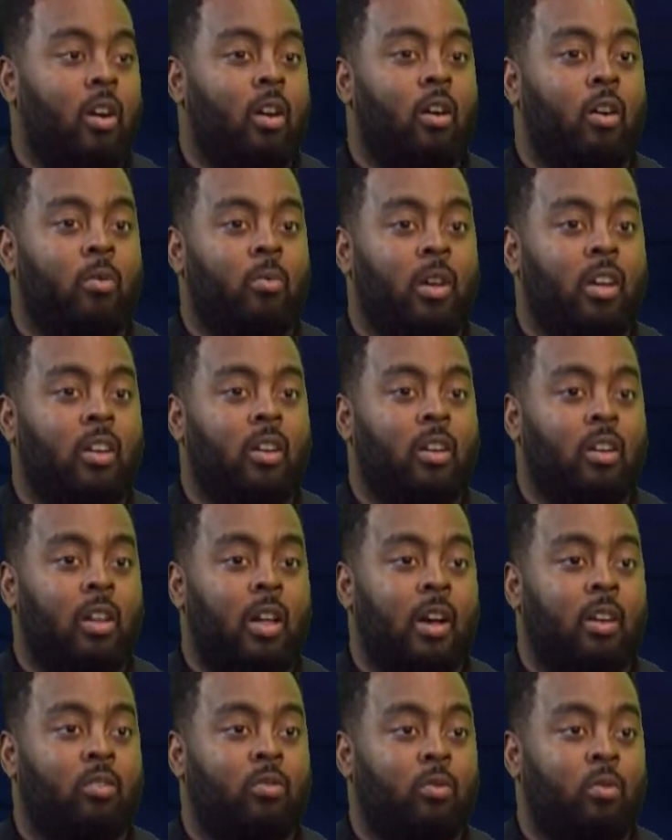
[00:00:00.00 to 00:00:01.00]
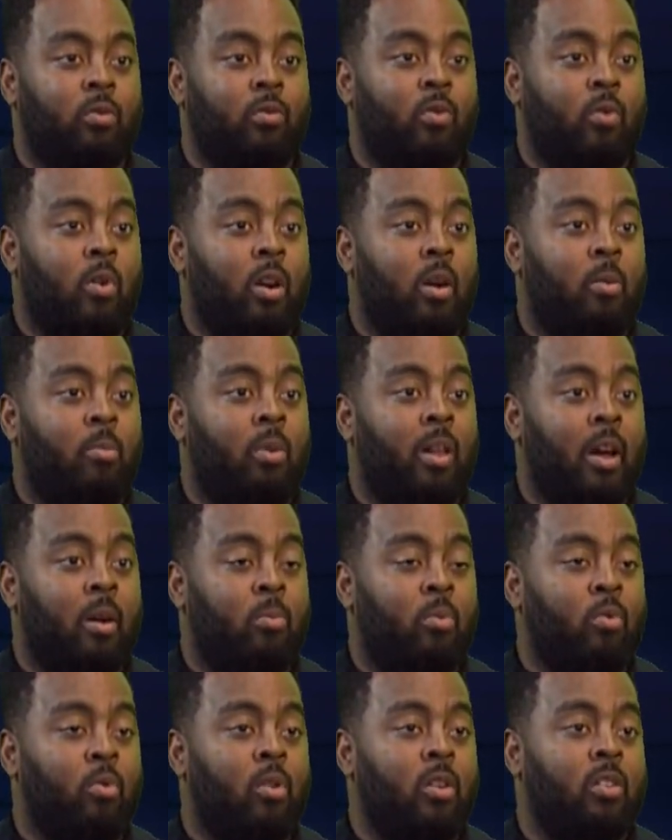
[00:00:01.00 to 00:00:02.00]
in the classroom for our Black
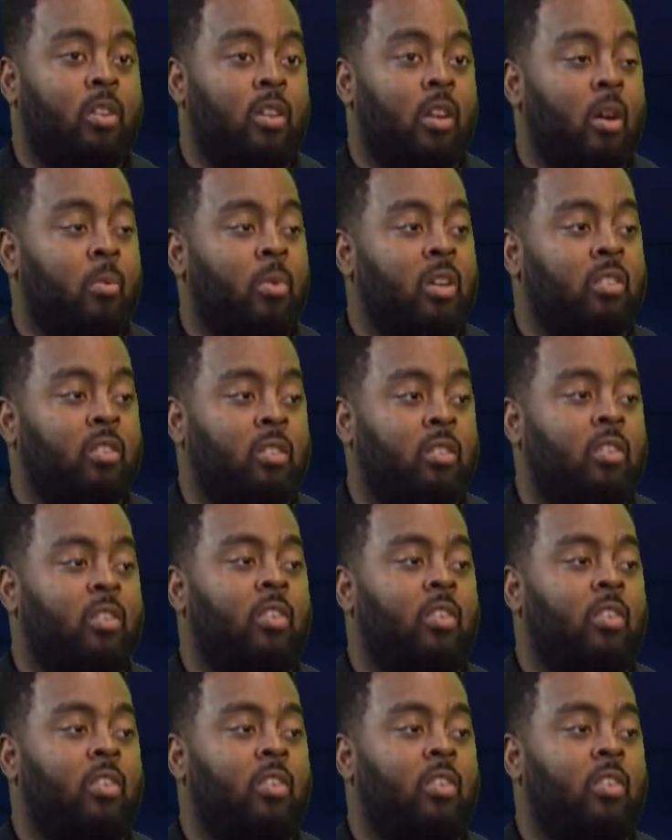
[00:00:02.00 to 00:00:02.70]
boys and young men